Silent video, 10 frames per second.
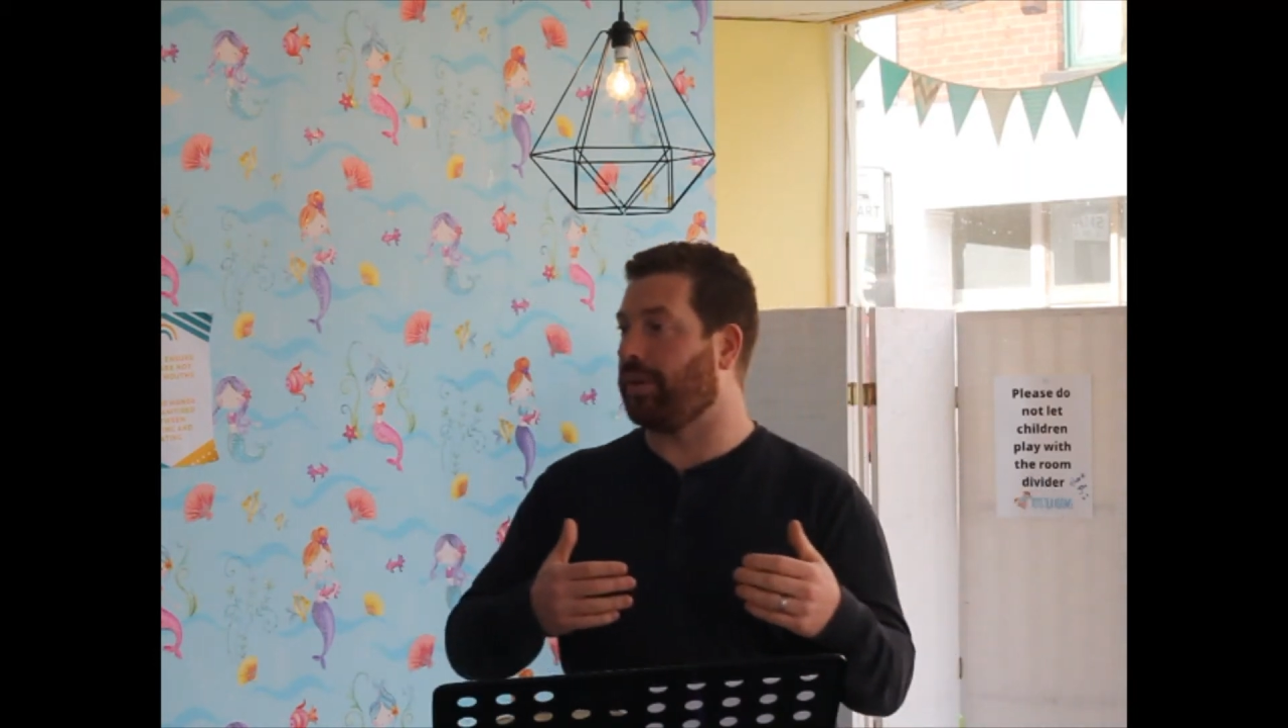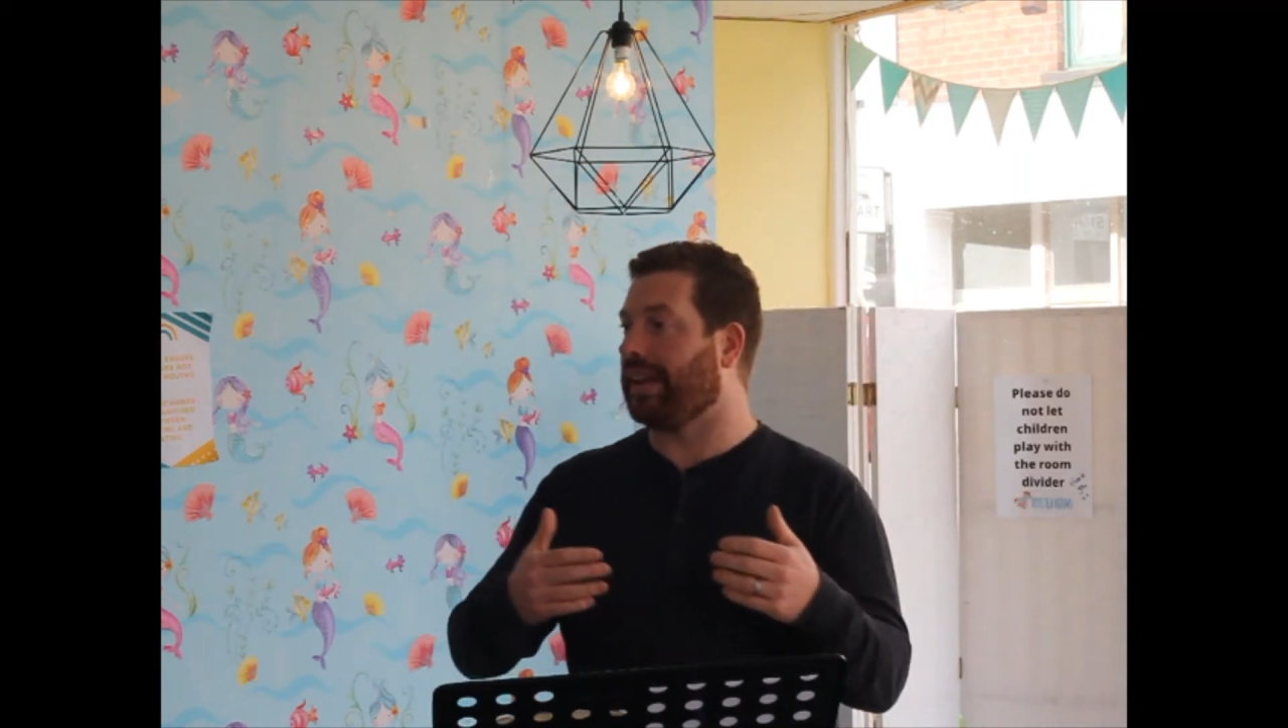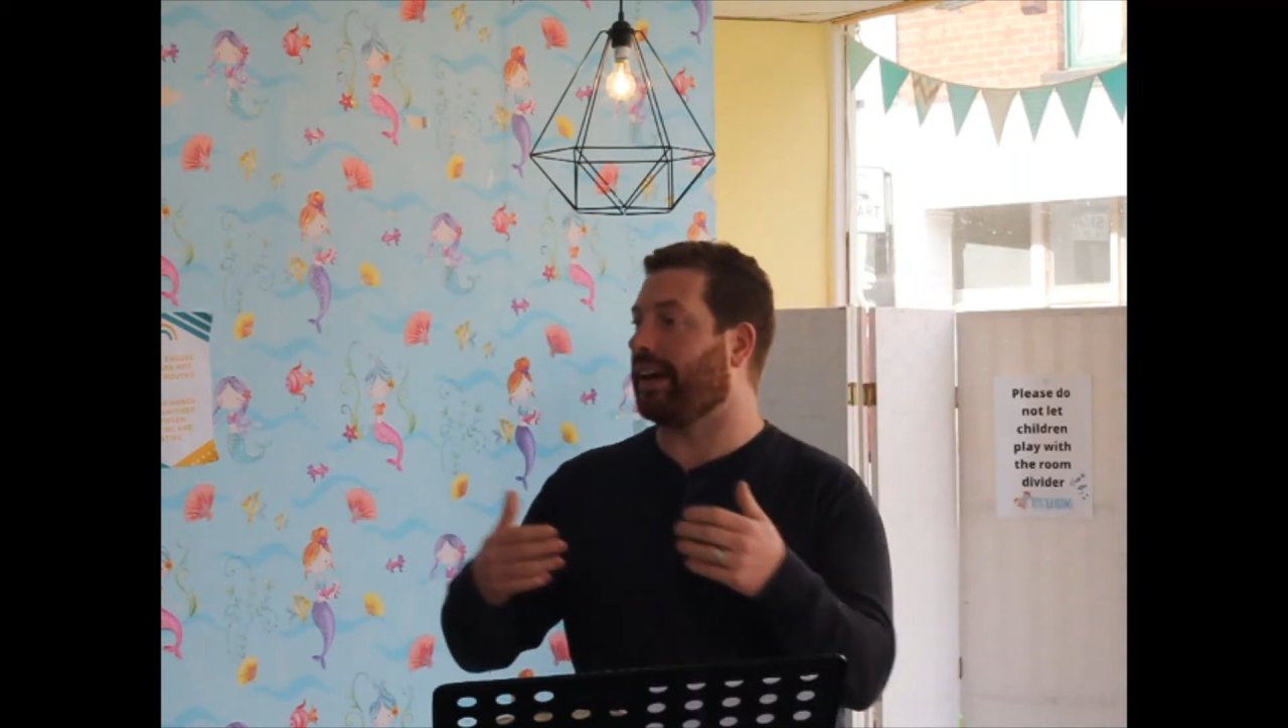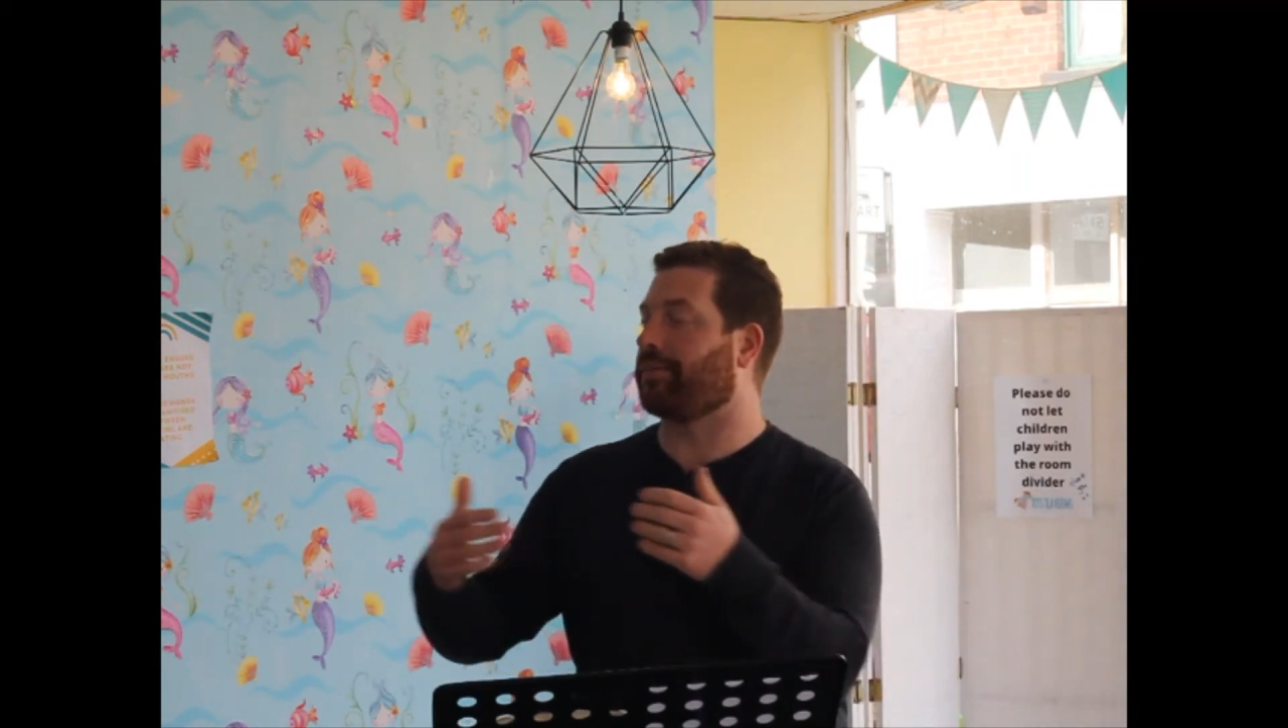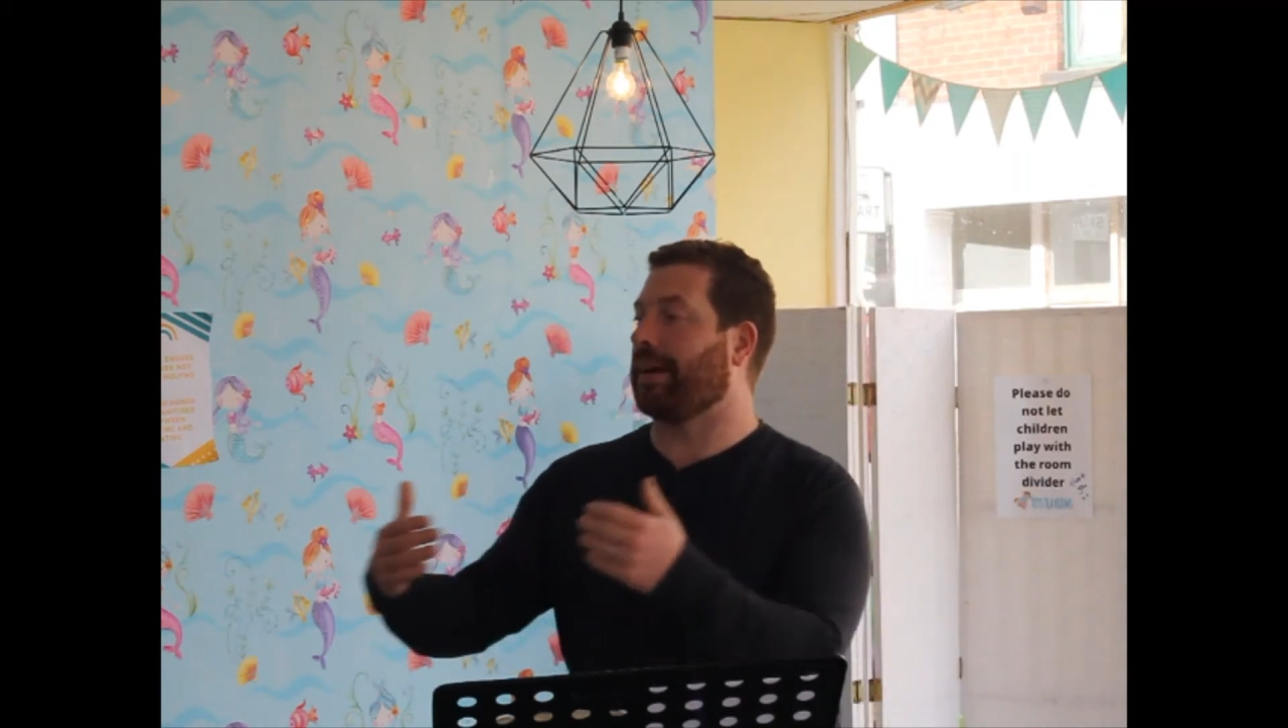with
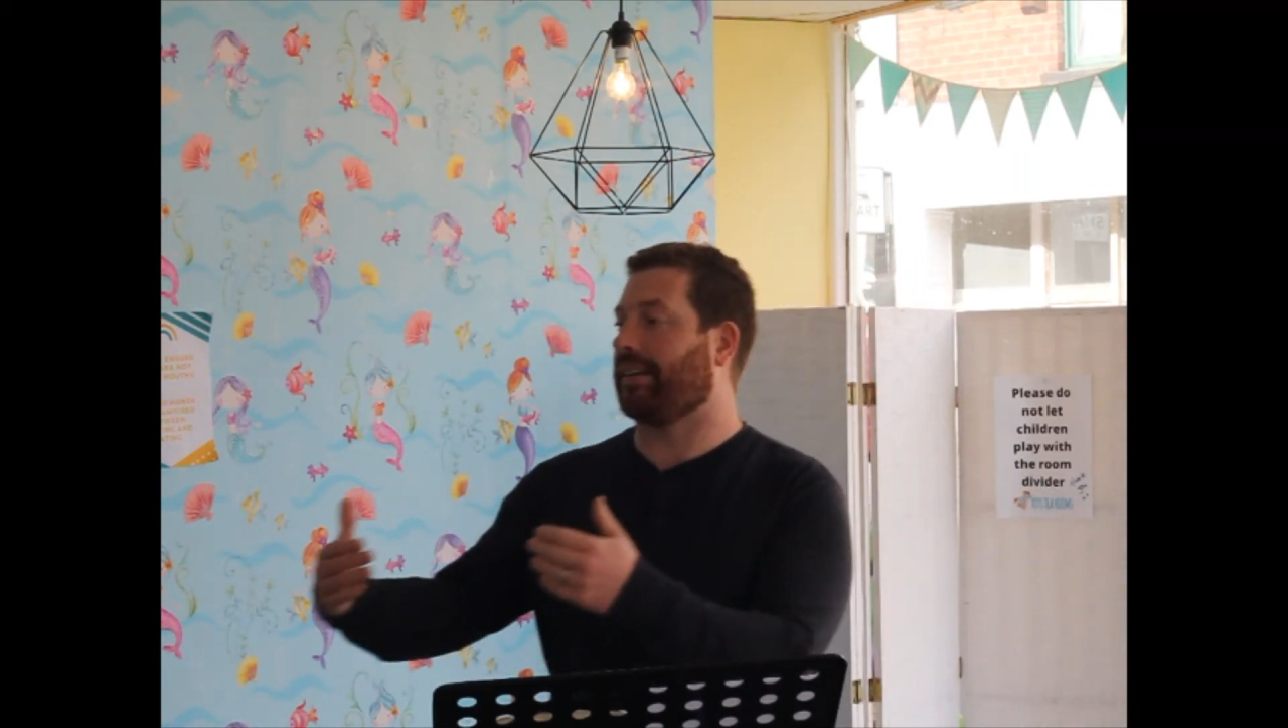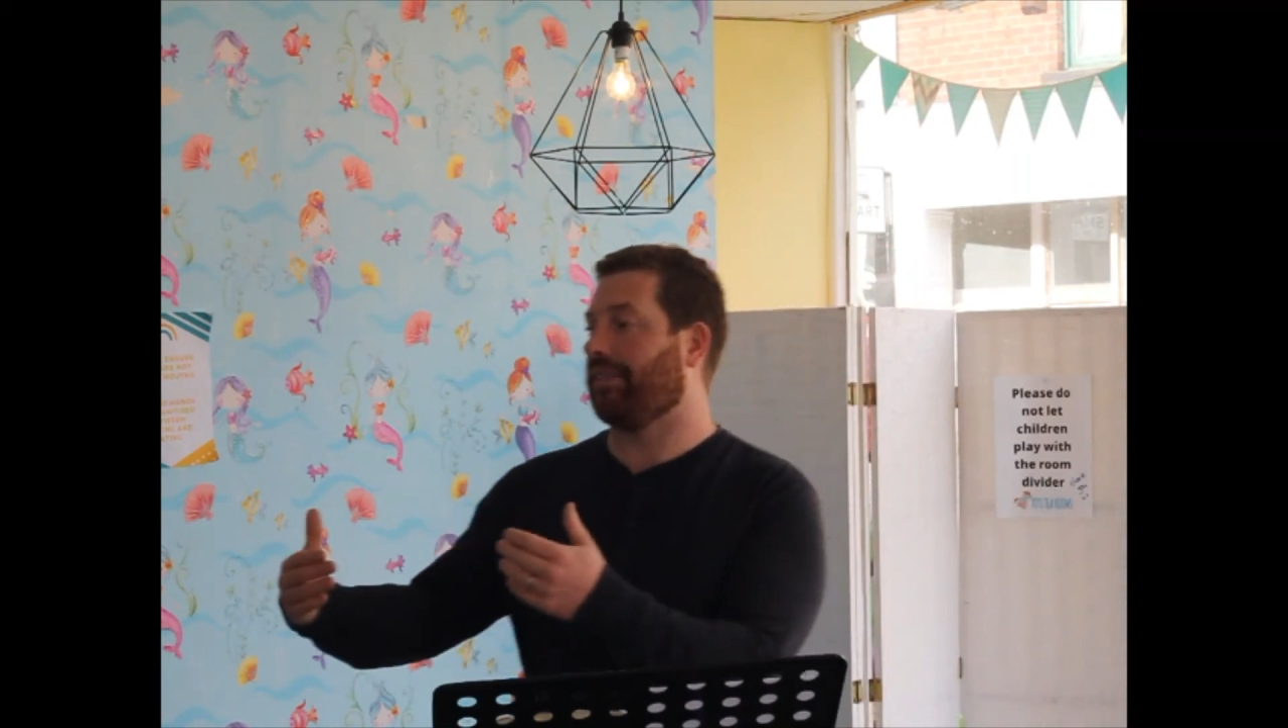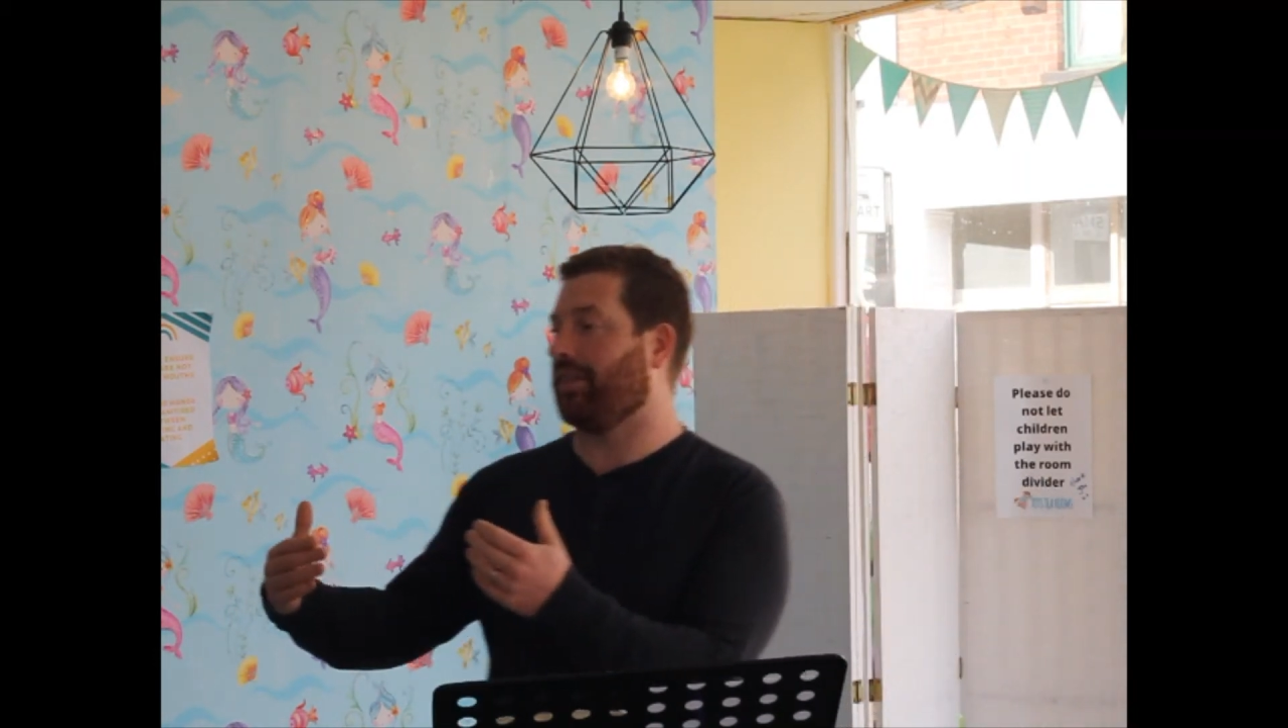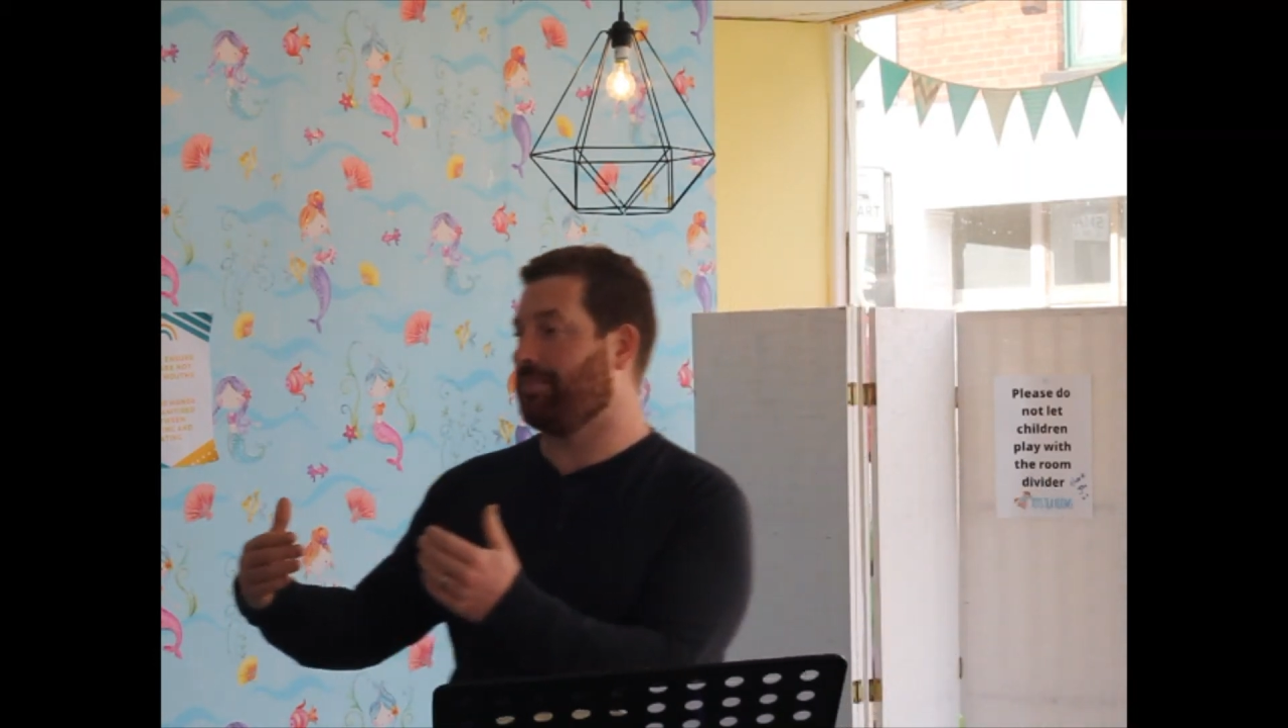the expectation